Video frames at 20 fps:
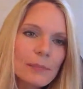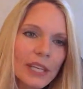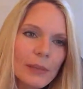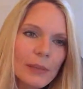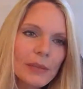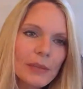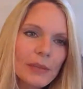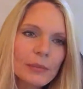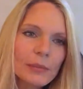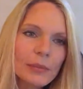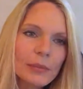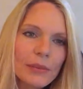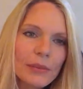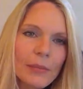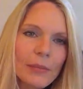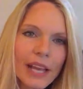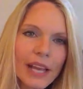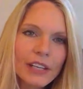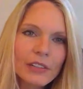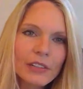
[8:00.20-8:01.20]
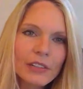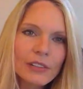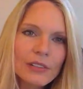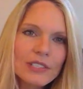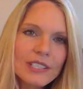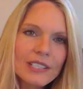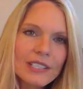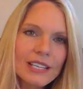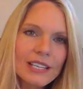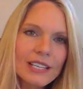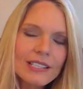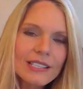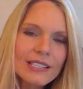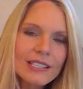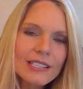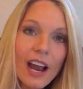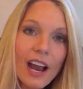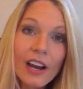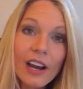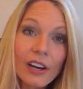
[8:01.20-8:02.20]
people with minor looseness
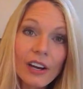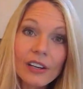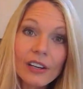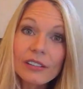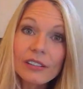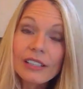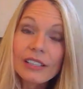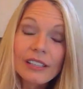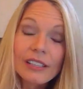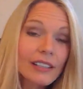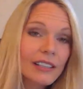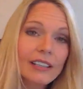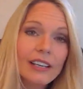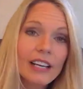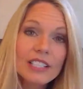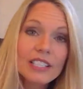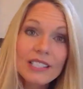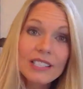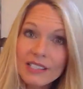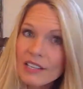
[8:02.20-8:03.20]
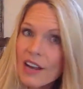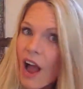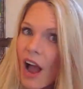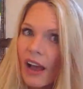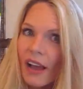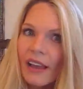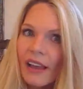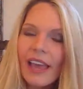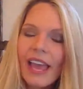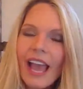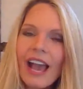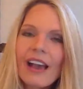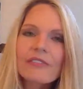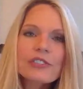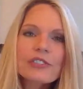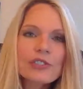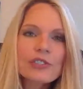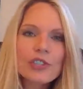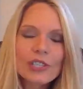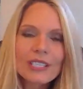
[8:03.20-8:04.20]
are snug
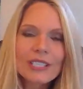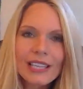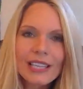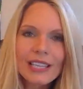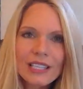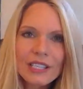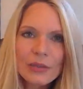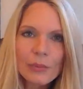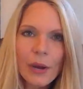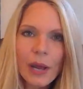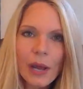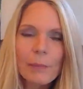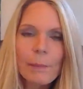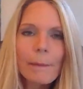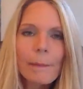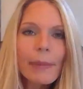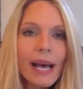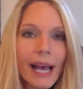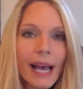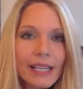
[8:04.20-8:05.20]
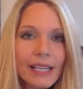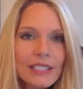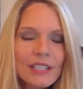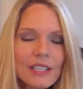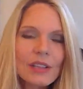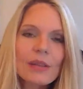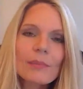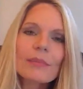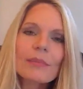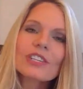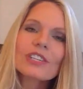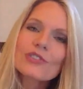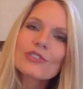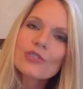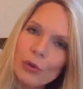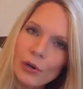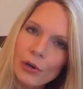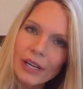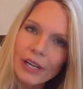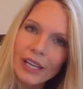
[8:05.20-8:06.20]
after just this one, but the
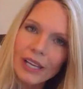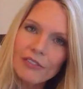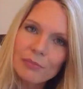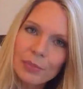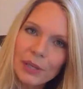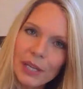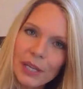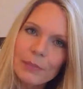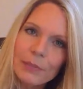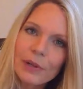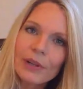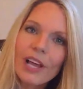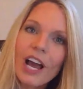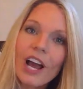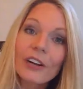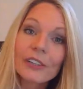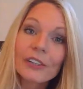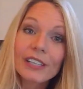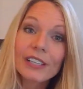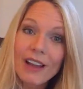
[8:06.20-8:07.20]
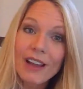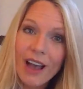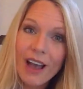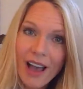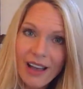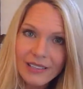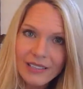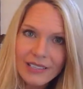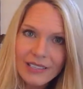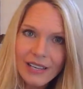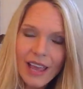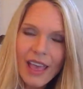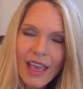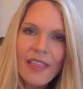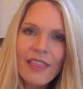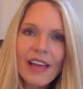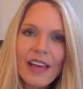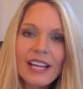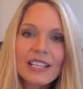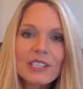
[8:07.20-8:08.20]
majority of people are not.
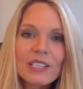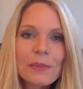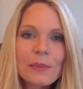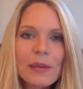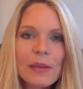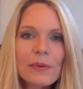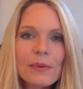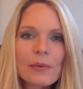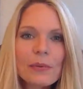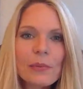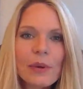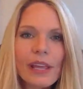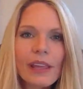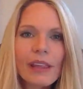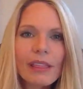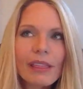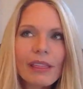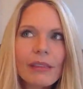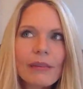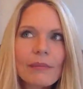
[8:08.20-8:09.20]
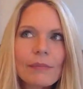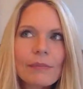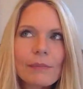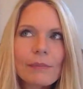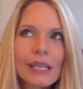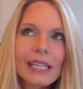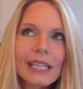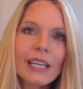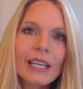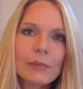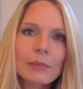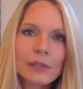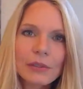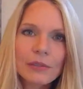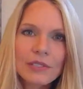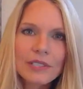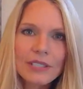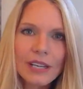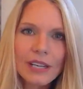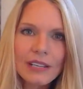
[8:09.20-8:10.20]
That's people with medium
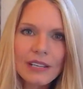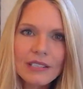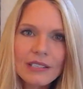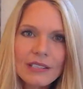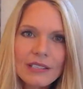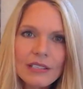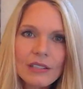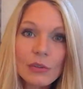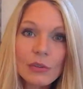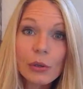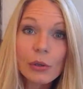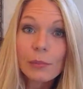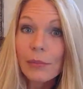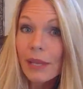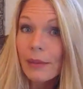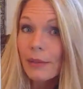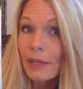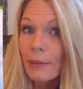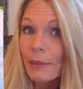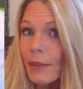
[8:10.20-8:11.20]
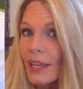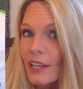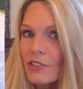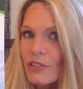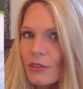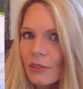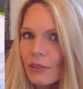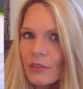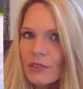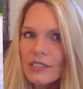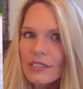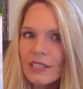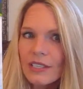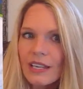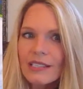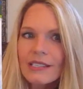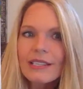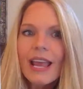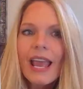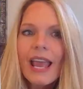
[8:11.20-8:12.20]
looseness or maybe major
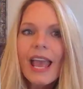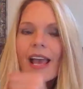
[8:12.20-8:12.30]
looseness.